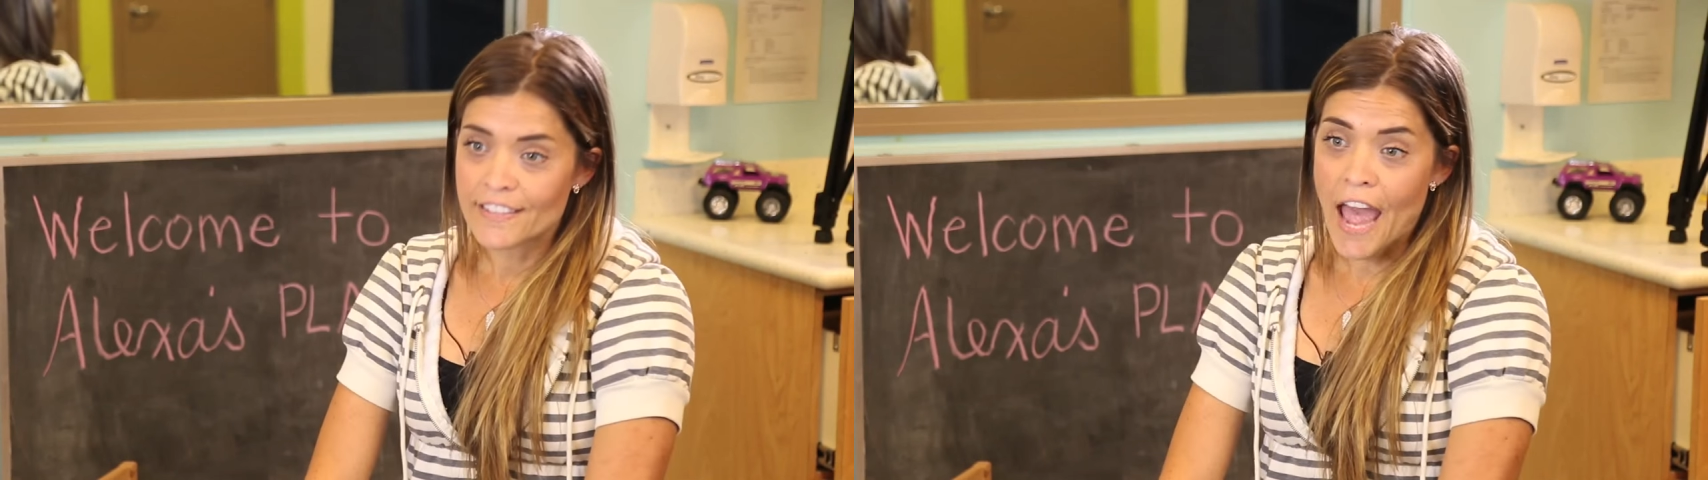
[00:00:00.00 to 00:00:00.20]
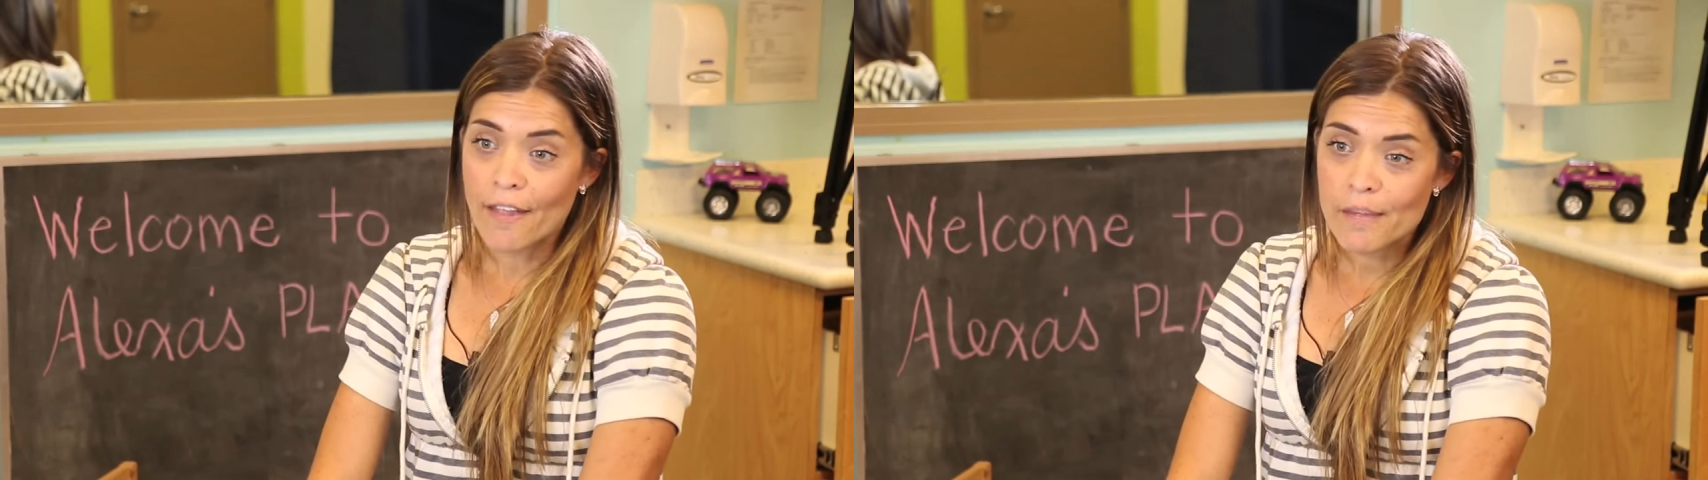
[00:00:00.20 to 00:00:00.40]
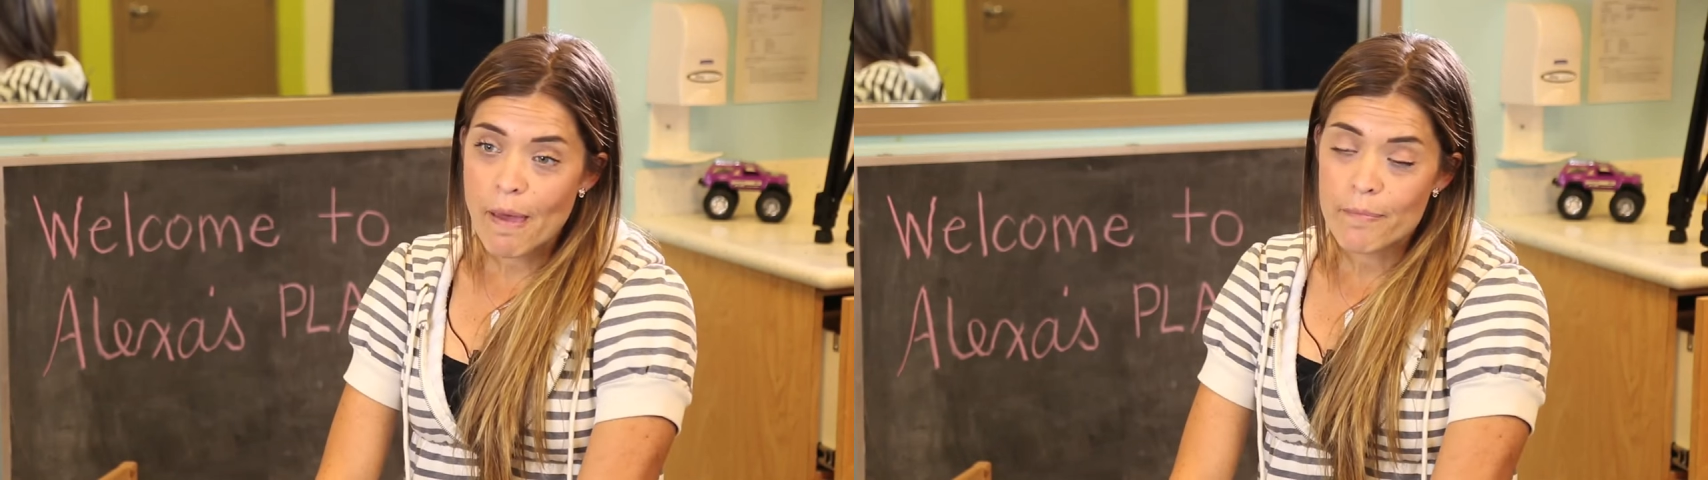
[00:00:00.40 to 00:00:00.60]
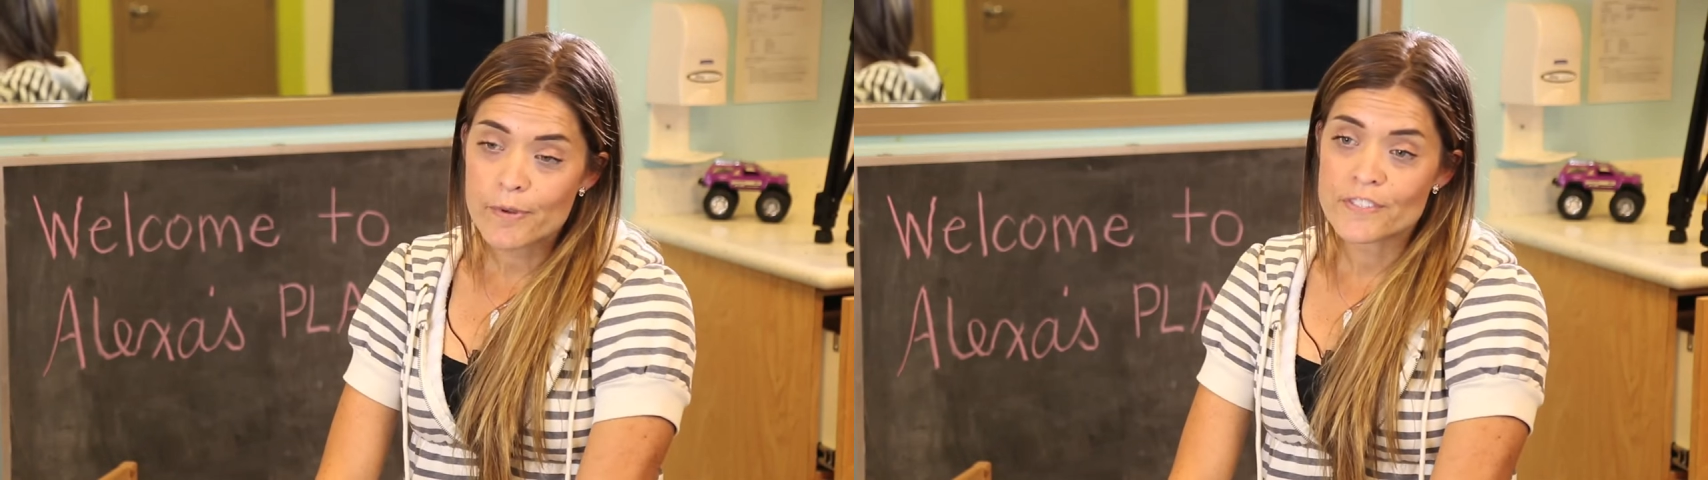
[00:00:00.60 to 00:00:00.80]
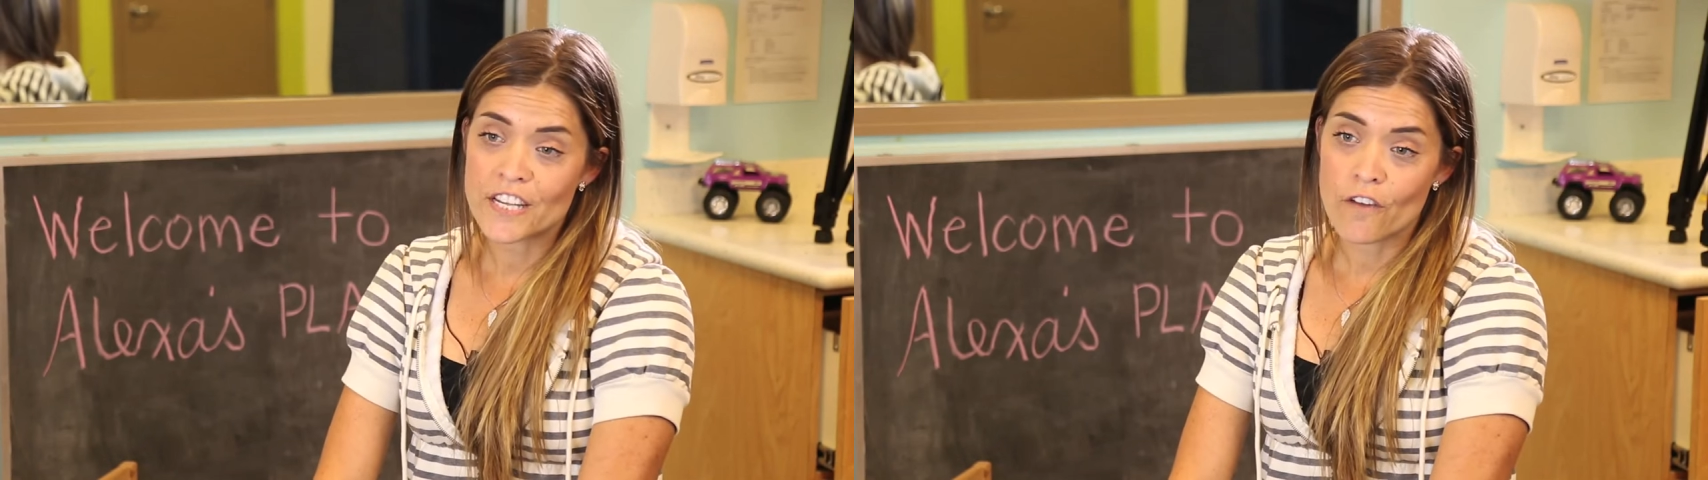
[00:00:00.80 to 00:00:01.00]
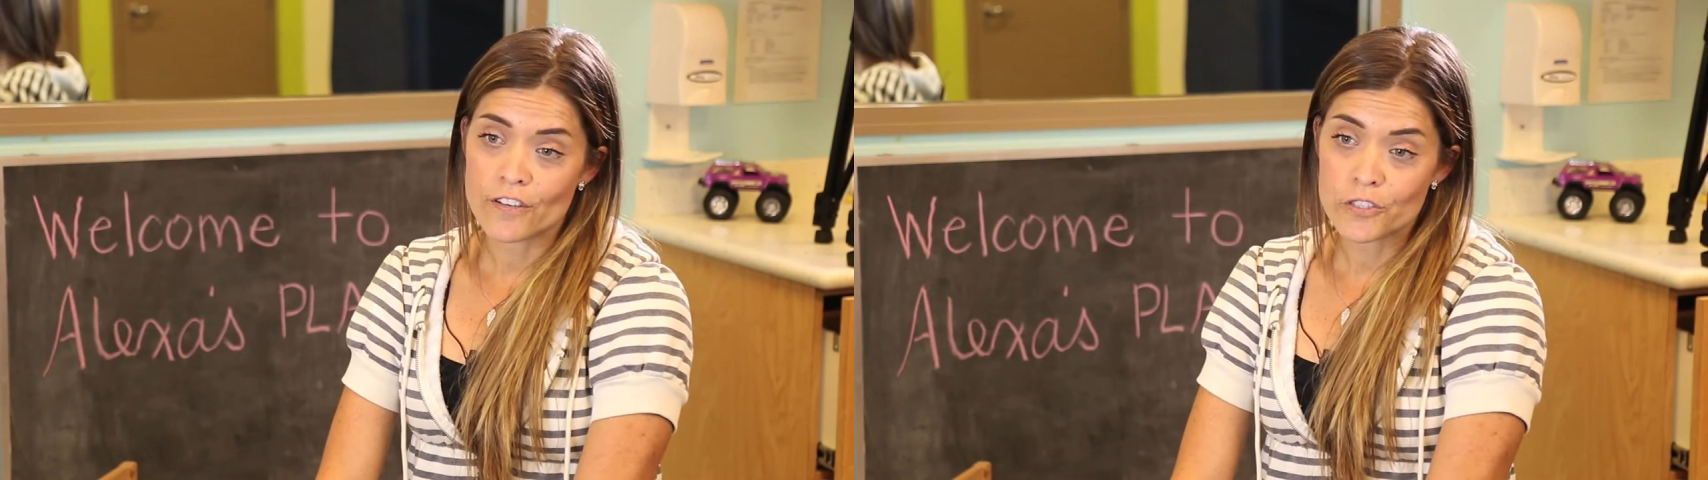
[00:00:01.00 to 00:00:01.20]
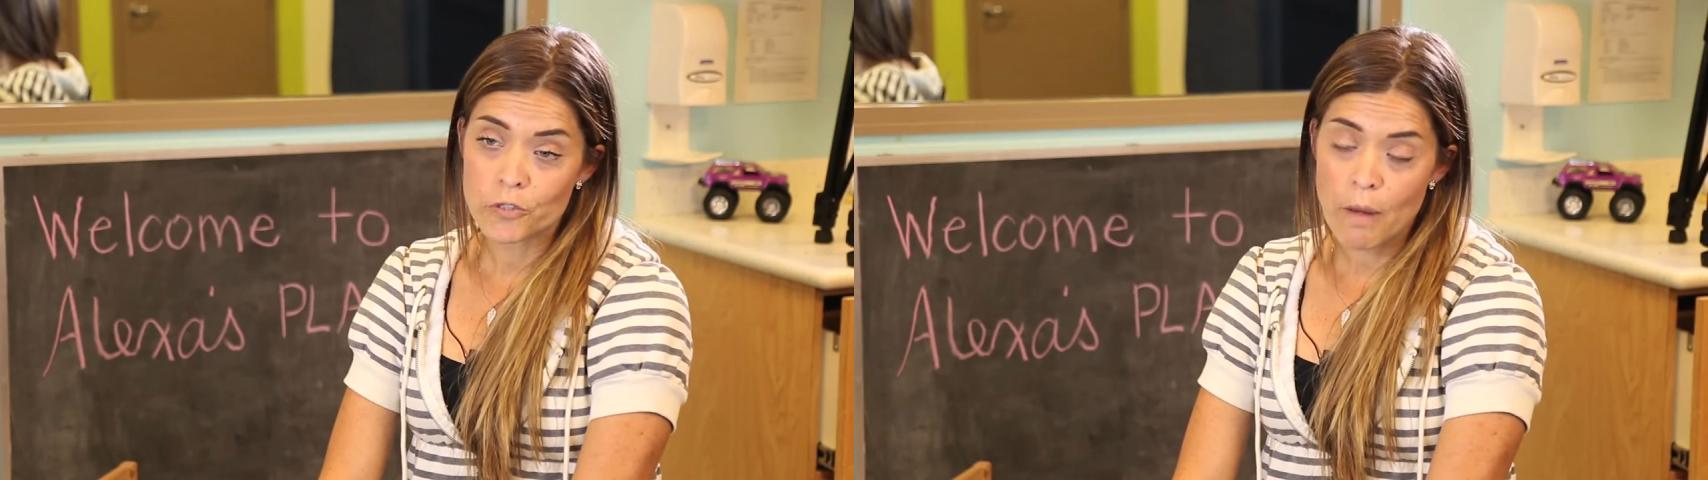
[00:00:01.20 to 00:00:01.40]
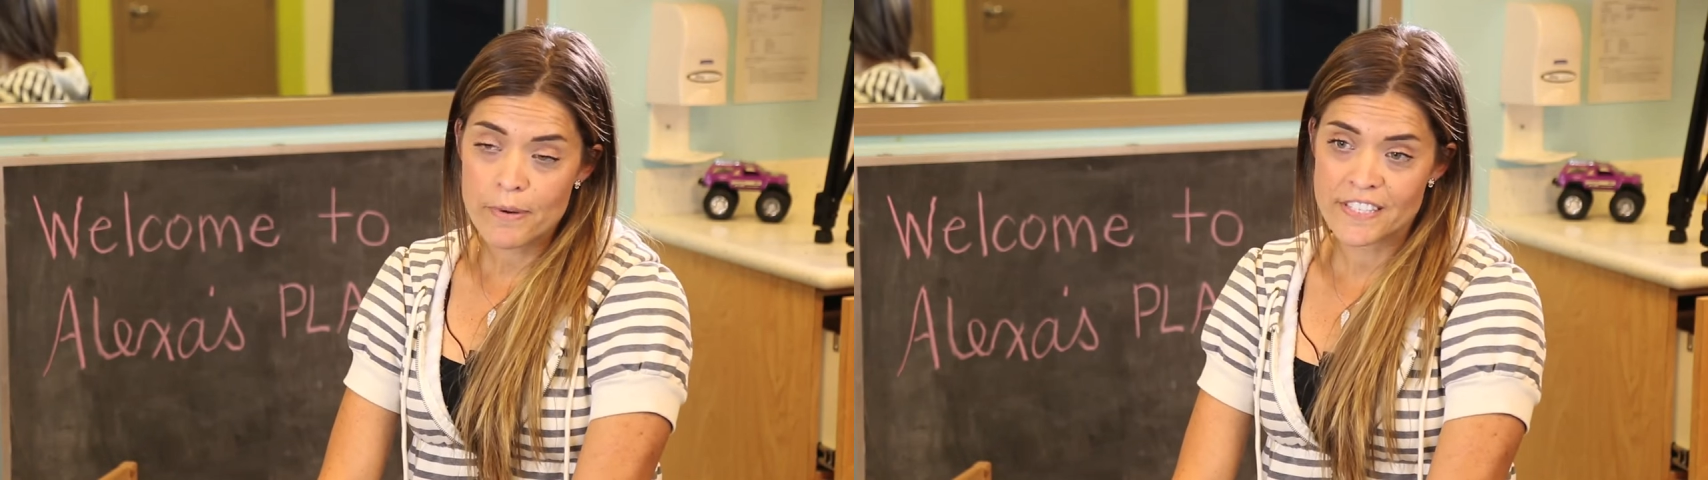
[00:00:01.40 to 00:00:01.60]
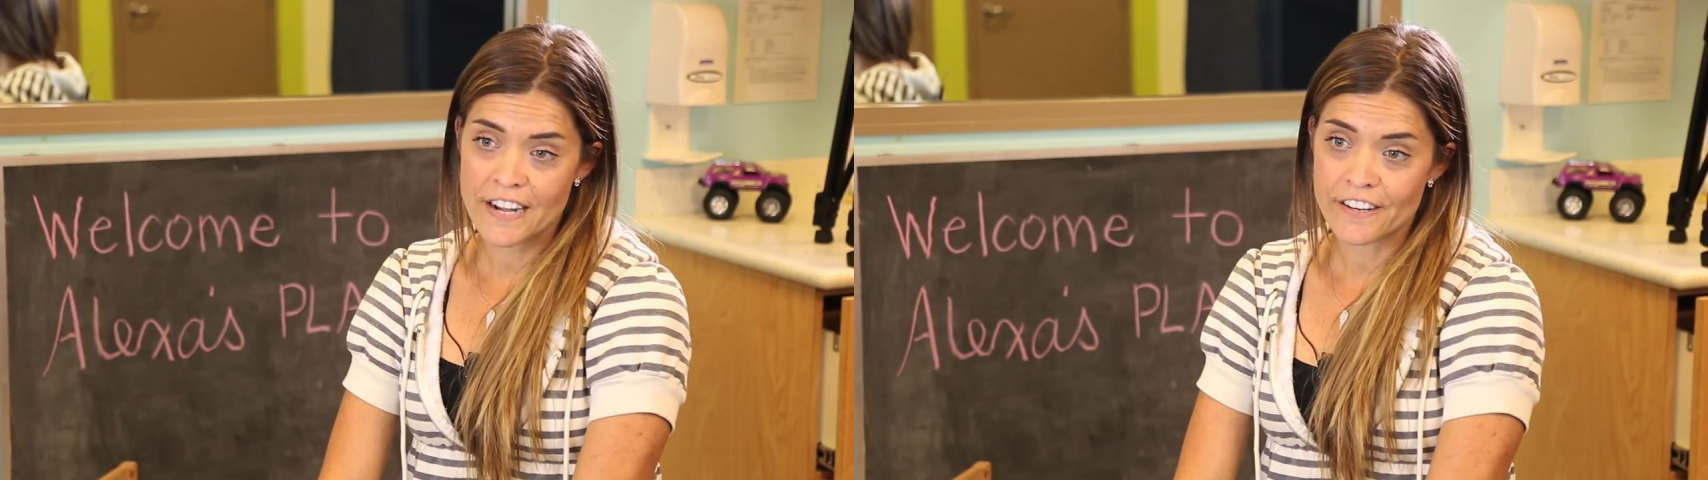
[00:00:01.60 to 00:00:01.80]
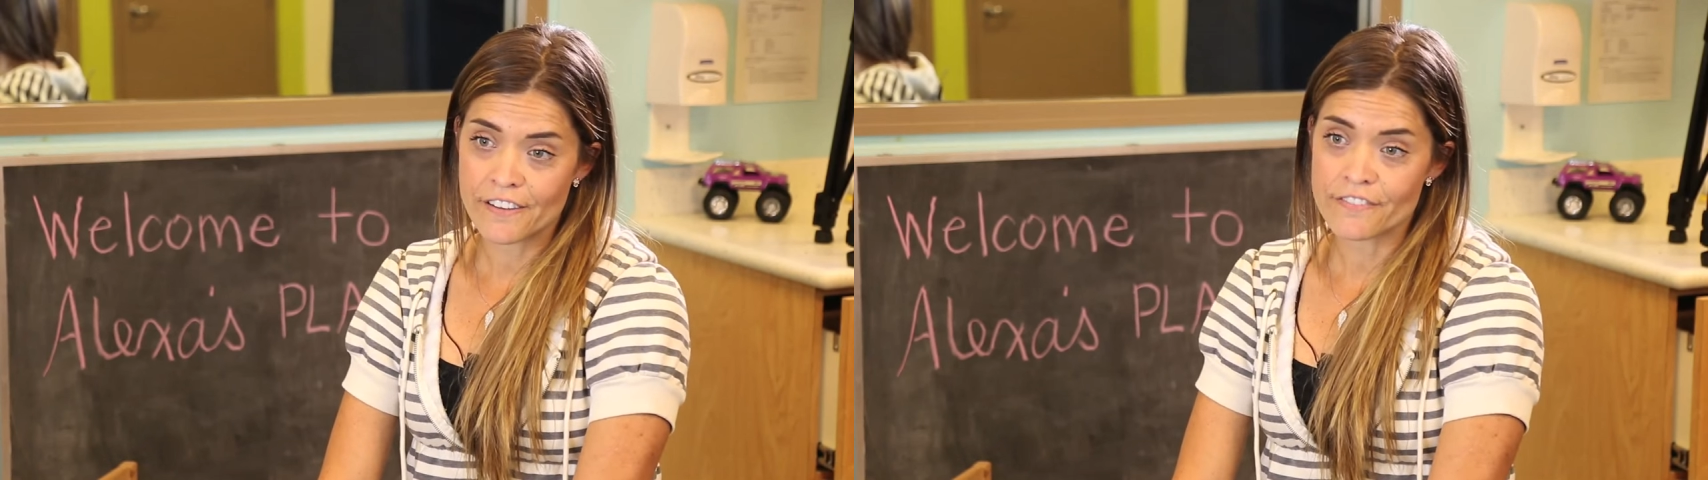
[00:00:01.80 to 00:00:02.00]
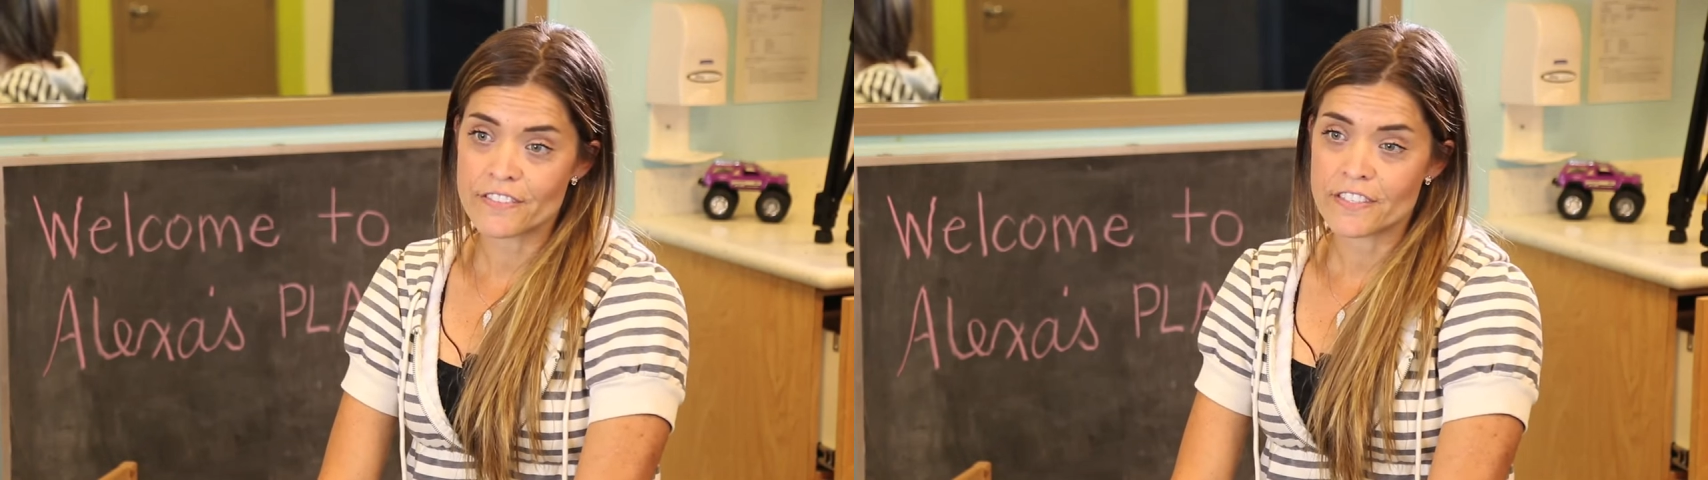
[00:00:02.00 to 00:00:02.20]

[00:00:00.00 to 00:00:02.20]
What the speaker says: Cali bamboo sent over two representatives,